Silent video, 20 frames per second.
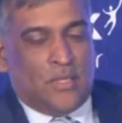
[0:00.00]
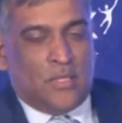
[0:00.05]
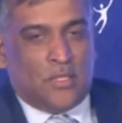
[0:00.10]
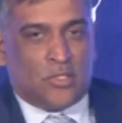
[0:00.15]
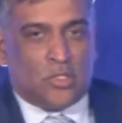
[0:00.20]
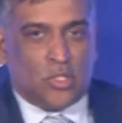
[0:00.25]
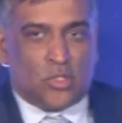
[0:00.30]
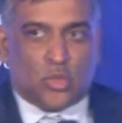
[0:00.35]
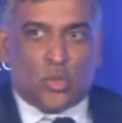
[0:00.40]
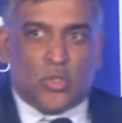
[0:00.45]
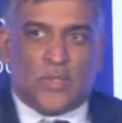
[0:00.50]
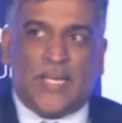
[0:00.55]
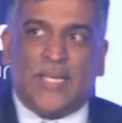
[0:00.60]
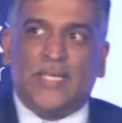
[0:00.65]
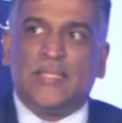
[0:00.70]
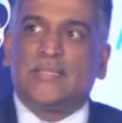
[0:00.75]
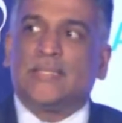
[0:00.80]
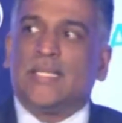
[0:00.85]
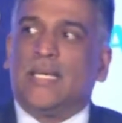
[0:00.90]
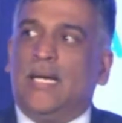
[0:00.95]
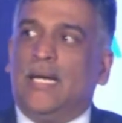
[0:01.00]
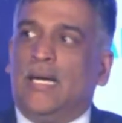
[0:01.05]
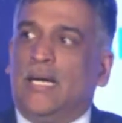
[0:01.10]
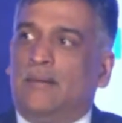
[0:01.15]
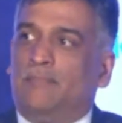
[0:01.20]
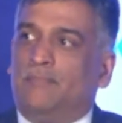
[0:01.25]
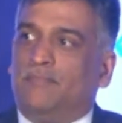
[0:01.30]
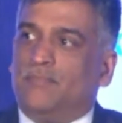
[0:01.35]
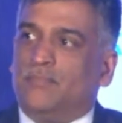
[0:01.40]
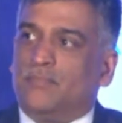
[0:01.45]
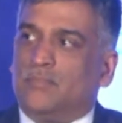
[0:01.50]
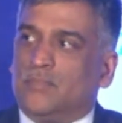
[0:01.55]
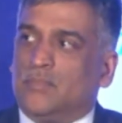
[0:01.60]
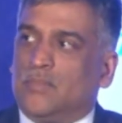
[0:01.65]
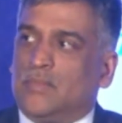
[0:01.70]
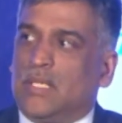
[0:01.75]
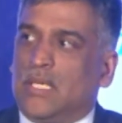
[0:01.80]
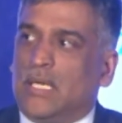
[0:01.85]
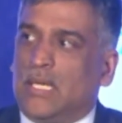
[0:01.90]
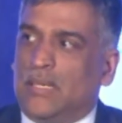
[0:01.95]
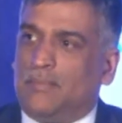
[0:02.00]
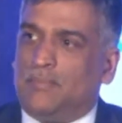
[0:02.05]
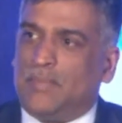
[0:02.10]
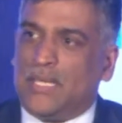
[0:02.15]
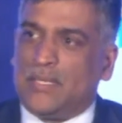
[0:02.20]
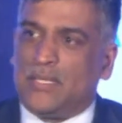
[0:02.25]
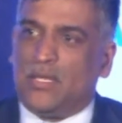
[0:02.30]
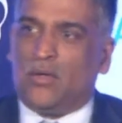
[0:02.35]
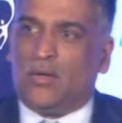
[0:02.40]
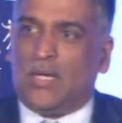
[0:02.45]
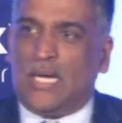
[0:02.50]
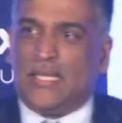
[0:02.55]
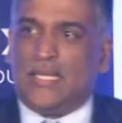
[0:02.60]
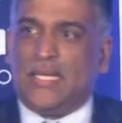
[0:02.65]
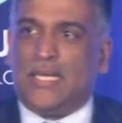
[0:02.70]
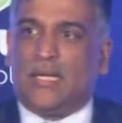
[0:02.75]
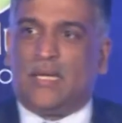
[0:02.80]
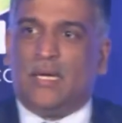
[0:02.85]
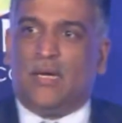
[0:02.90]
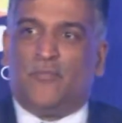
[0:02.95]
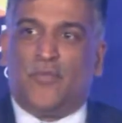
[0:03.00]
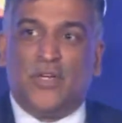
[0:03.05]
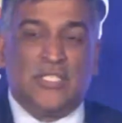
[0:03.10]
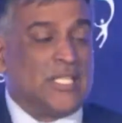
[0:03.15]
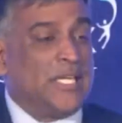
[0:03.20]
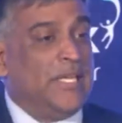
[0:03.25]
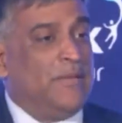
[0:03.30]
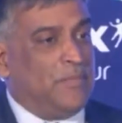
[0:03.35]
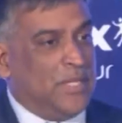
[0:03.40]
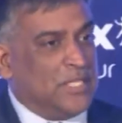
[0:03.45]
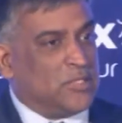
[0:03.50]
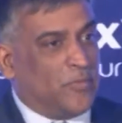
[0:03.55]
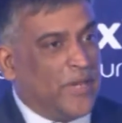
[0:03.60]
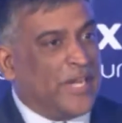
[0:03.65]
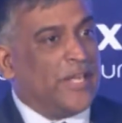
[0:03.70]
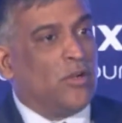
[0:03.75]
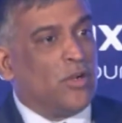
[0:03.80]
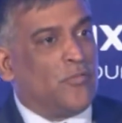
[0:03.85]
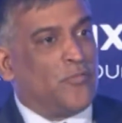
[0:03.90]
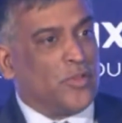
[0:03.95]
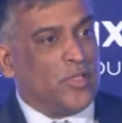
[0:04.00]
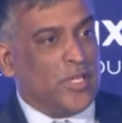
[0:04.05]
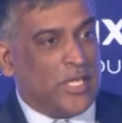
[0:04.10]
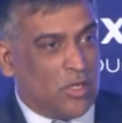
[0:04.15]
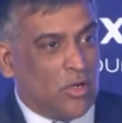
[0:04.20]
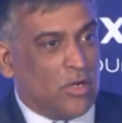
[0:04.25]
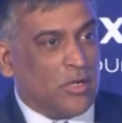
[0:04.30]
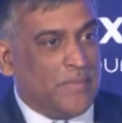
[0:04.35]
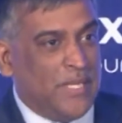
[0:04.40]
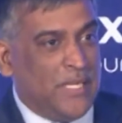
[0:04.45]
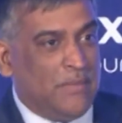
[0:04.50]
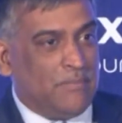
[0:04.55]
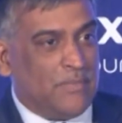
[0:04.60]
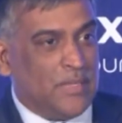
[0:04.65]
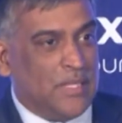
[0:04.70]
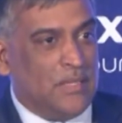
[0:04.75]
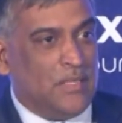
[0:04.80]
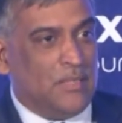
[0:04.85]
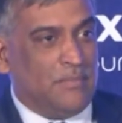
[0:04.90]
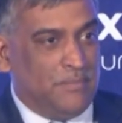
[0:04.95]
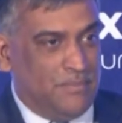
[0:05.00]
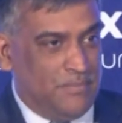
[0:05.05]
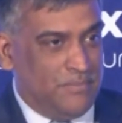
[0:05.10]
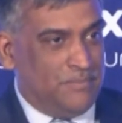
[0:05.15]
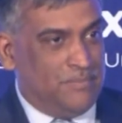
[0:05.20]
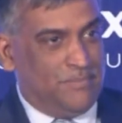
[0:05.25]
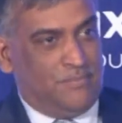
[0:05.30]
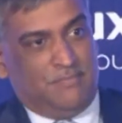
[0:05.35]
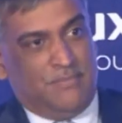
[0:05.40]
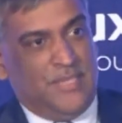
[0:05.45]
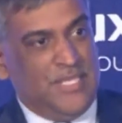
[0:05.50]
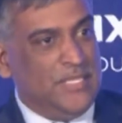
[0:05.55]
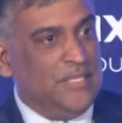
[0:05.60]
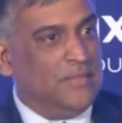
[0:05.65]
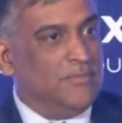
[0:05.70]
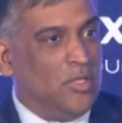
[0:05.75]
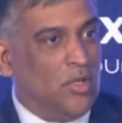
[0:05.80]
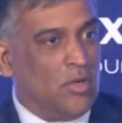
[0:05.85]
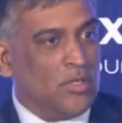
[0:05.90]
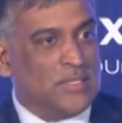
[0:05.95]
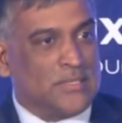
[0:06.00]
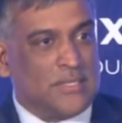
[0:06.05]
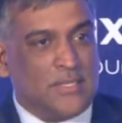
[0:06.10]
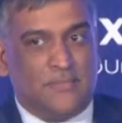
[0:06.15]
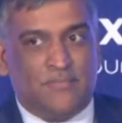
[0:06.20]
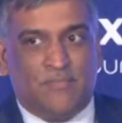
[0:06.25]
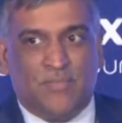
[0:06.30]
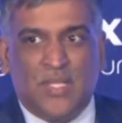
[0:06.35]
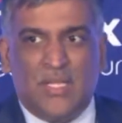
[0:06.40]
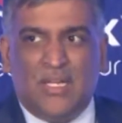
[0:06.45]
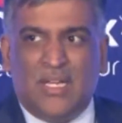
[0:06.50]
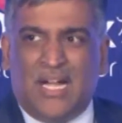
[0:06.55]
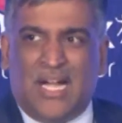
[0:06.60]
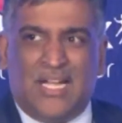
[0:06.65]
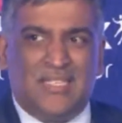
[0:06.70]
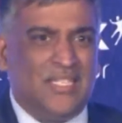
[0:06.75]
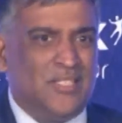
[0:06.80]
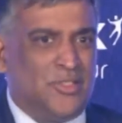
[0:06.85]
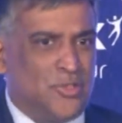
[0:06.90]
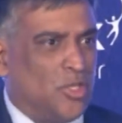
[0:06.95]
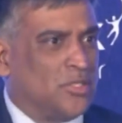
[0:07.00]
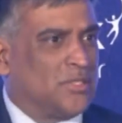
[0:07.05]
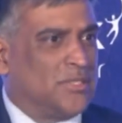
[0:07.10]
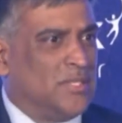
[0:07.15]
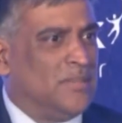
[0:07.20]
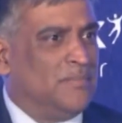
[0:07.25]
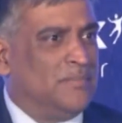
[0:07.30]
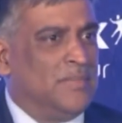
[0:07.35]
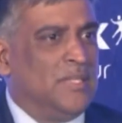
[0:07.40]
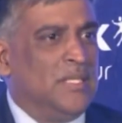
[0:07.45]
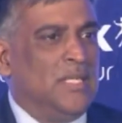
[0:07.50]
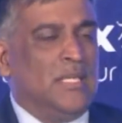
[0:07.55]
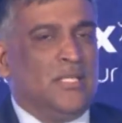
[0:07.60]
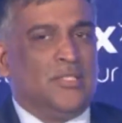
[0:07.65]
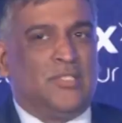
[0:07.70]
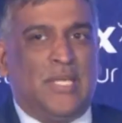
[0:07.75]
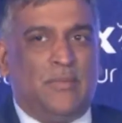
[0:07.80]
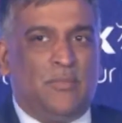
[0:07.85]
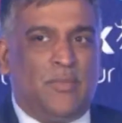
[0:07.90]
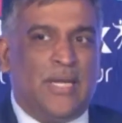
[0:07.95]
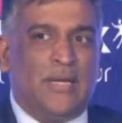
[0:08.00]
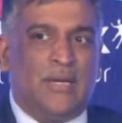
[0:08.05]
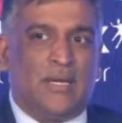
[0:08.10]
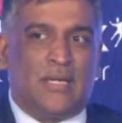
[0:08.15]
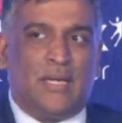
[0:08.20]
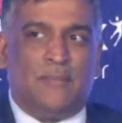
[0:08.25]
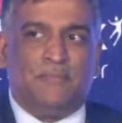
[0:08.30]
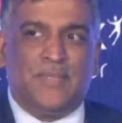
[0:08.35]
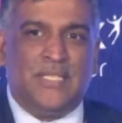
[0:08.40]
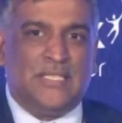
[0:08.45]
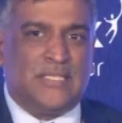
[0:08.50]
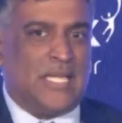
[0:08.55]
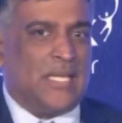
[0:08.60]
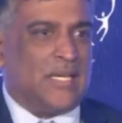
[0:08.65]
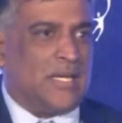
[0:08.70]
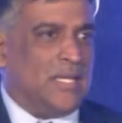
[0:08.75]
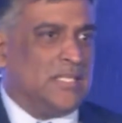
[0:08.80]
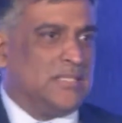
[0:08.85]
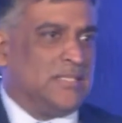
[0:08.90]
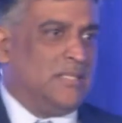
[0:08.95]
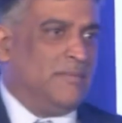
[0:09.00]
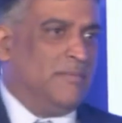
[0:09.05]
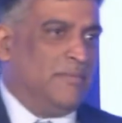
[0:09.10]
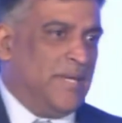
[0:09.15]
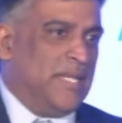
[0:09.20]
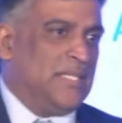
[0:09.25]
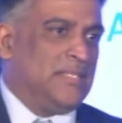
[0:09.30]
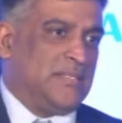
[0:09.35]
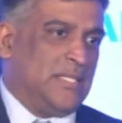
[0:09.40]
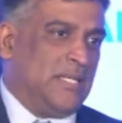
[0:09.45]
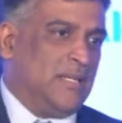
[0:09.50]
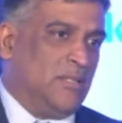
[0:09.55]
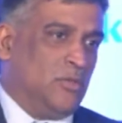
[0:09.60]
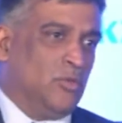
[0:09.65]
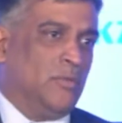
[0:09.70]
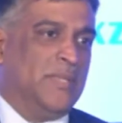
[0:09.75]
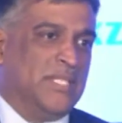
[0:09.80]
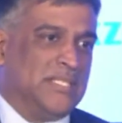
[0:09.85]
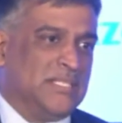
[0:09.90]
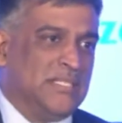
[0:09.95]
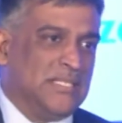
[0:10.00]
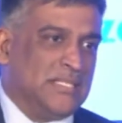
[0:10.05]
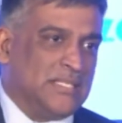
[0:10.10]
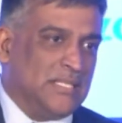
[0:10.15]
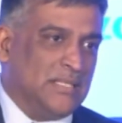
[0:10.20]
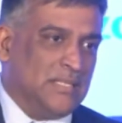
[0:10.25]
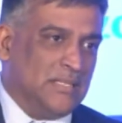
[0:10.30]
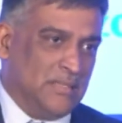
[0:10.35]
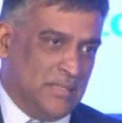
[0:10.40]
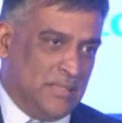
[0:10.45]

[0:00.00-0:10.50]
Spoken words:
So two things. I think firstly, it's very good for the economy in the medium, long term. I think short term, see, when companies like us invest and do business in